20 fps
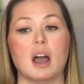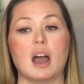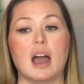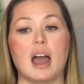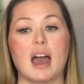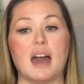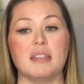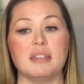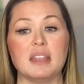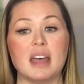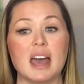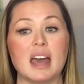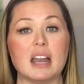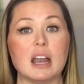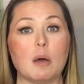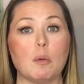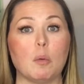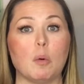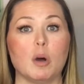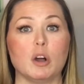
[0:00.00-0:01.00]
And then
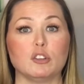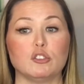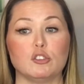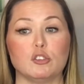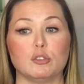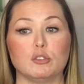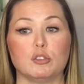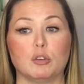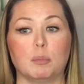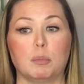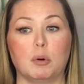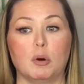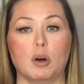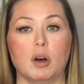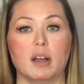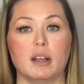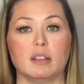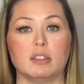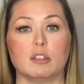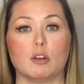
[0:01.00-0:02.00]
I want you to
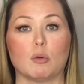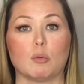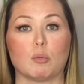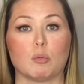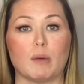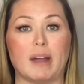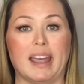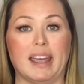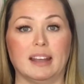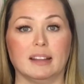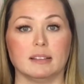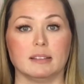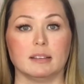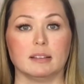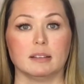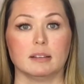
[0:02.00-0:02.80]
put the rate.